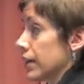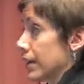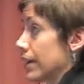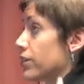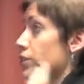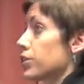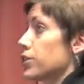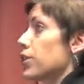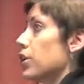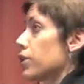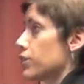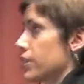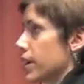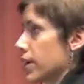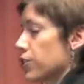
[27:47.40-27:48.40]
exert
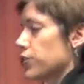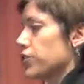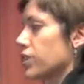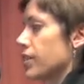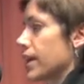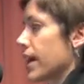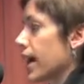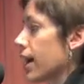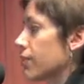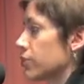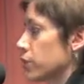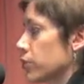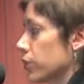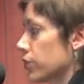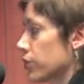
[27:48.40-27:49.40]
all of the energy that they have
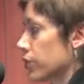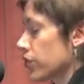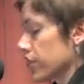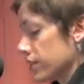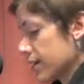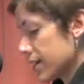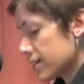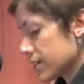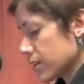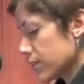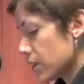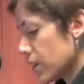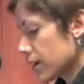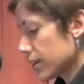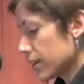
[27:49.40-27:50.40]
to exert. And as I'll
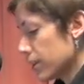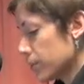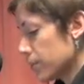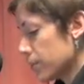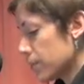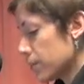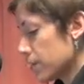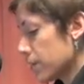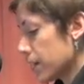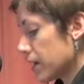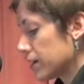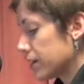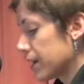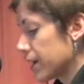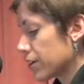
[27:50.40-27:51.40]
talk a little bit
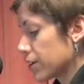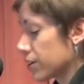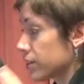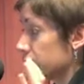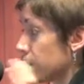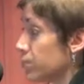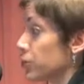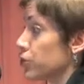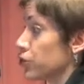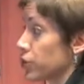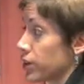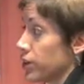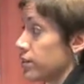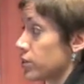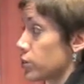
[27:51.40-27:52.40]
about later, temperature
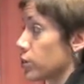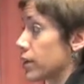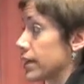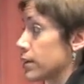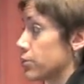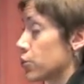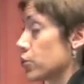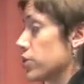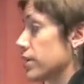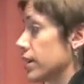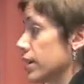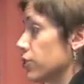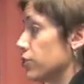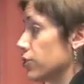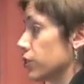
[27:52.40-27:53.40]
is a really
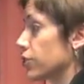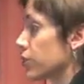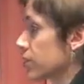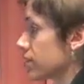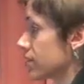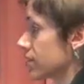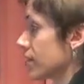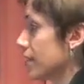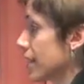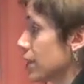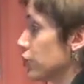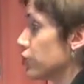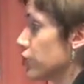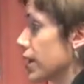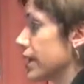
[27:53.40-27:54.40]
important issue. So this is an
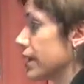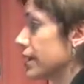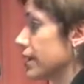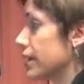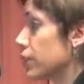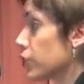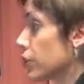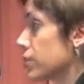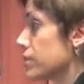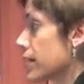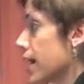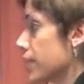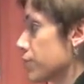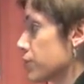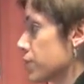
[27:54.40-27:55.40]
energetically good
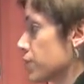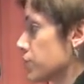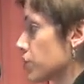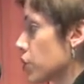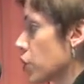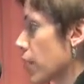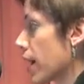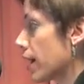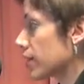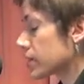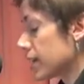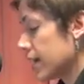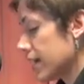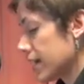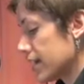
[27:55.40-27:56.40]
time for them to go out
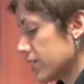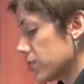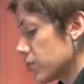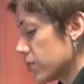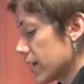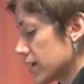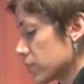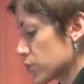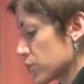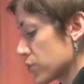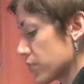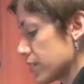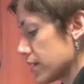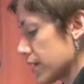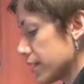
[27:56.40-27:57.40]
and do that sort
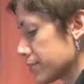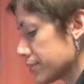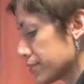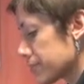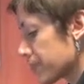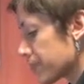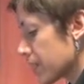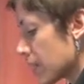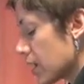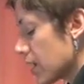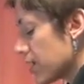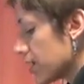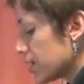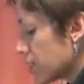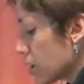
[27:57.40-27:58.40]
of stuff.
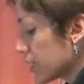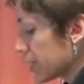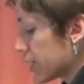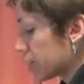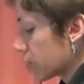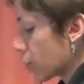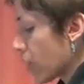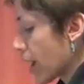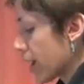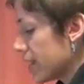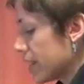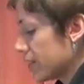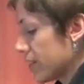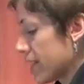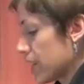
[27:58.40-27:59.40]
They target a
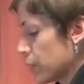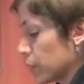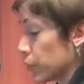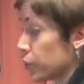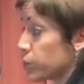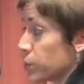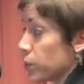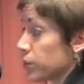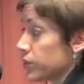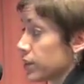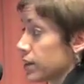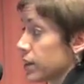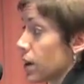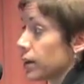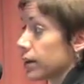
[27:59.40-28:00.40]
variety of animals,
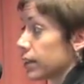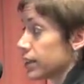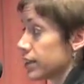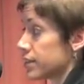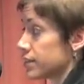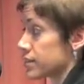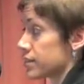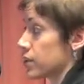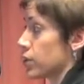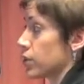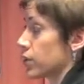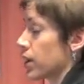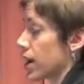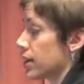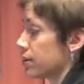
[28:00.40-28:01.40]
mostly ungulates,
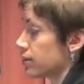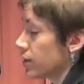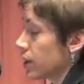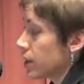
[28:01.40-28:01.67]
so kind of